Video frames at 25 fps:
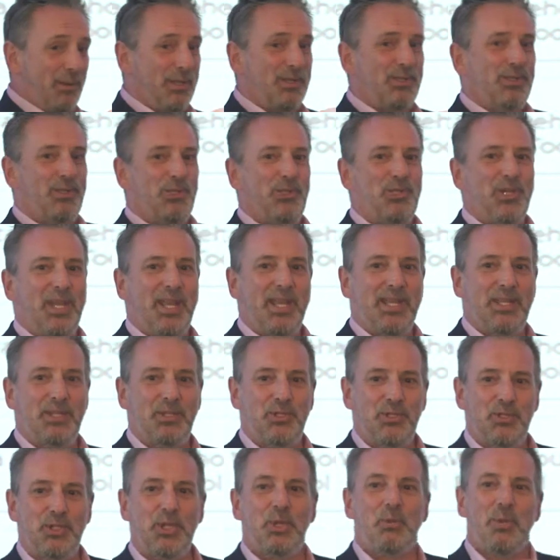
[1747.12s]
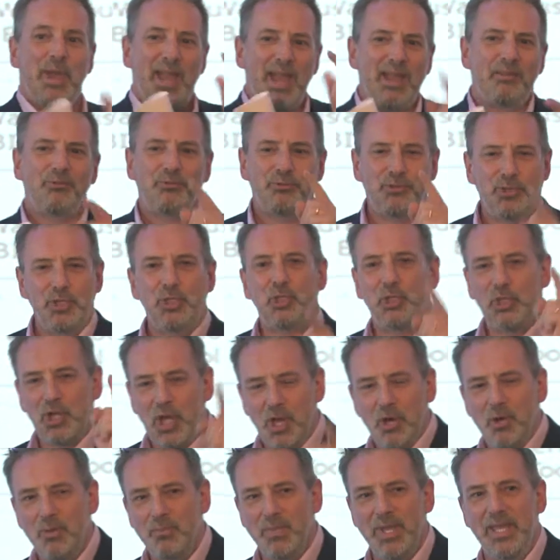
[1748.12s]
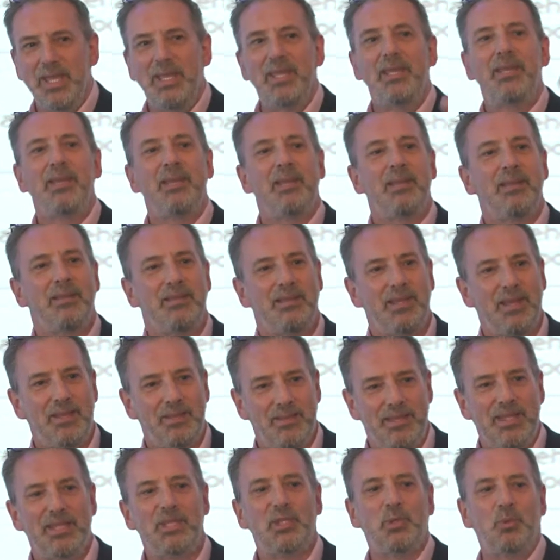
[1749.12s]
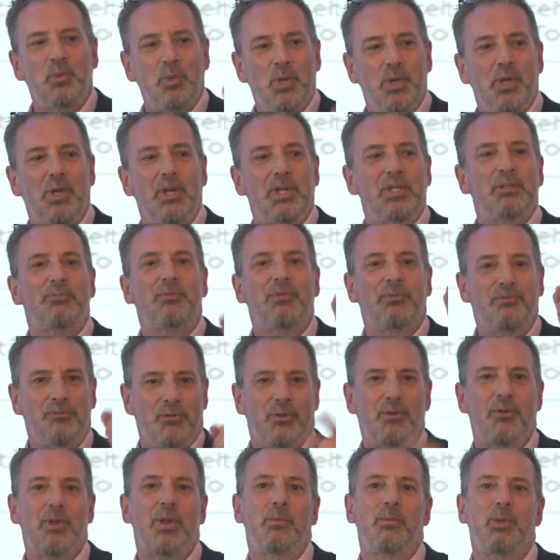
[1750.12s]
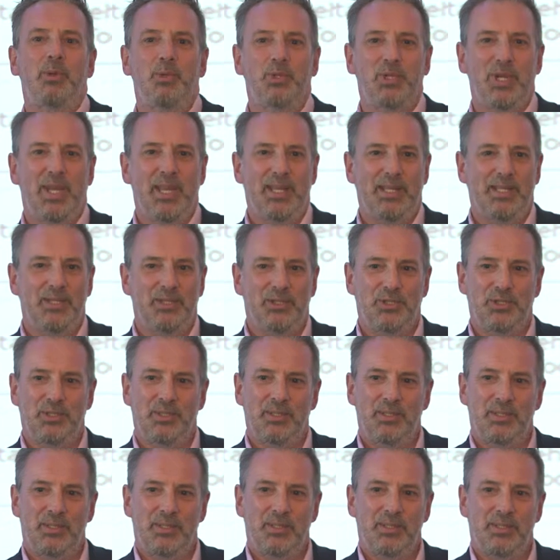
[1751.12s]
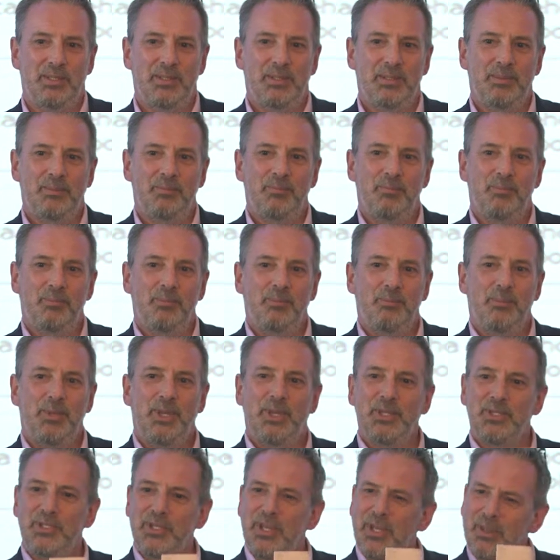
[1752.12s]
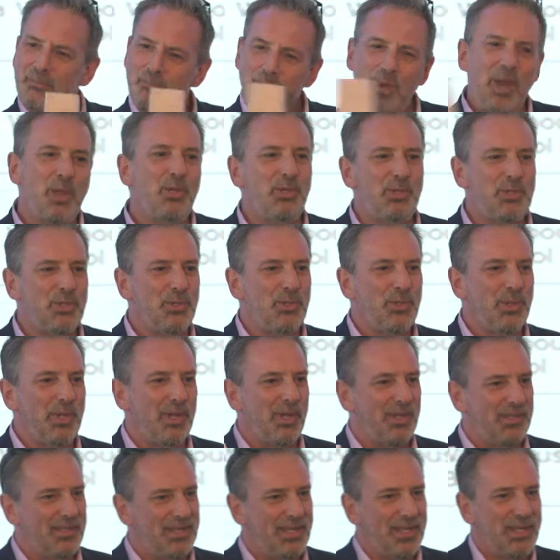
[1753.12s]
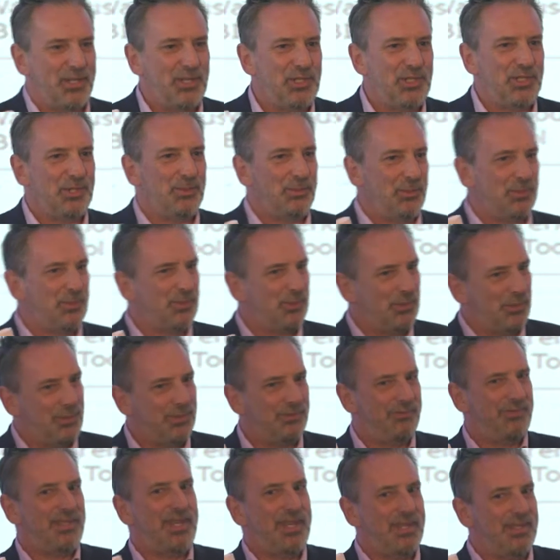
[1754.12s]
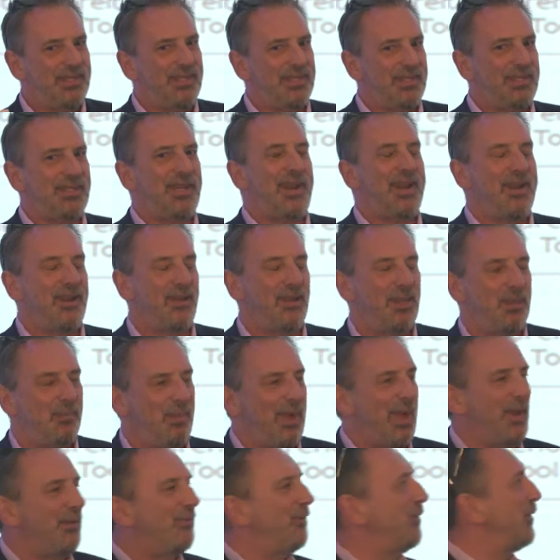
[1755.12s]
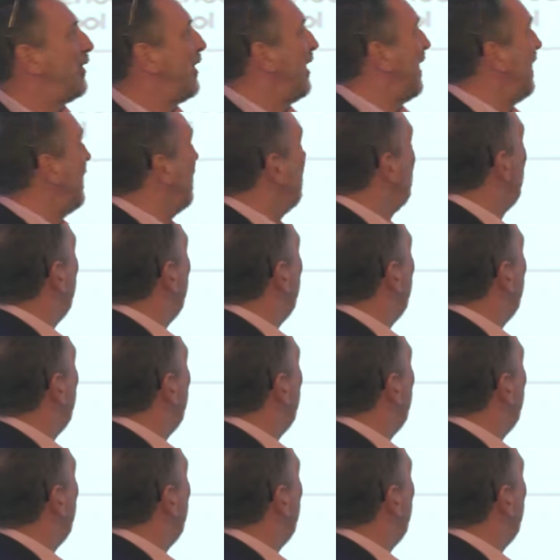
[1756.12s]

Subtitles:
it to change. You have to show me that this works before I will change. Because like most organizations, we sort of tend to stand on the back foot a little